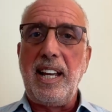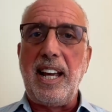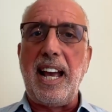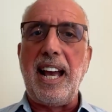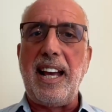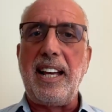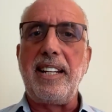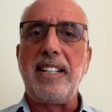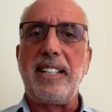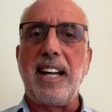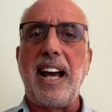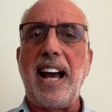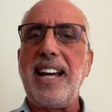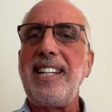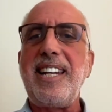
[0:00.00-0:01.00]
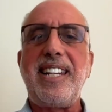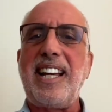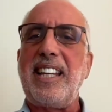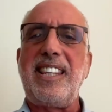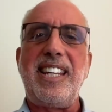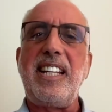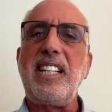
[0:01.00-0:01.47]
and I need to
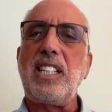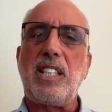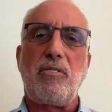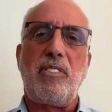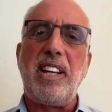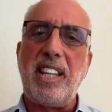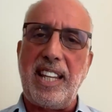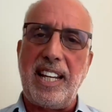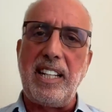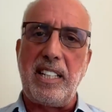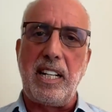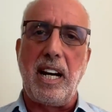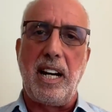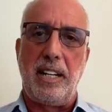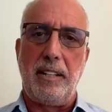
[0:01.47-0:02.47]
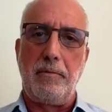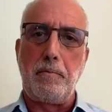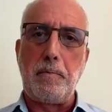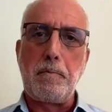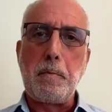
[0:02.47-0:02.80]
get these three things done.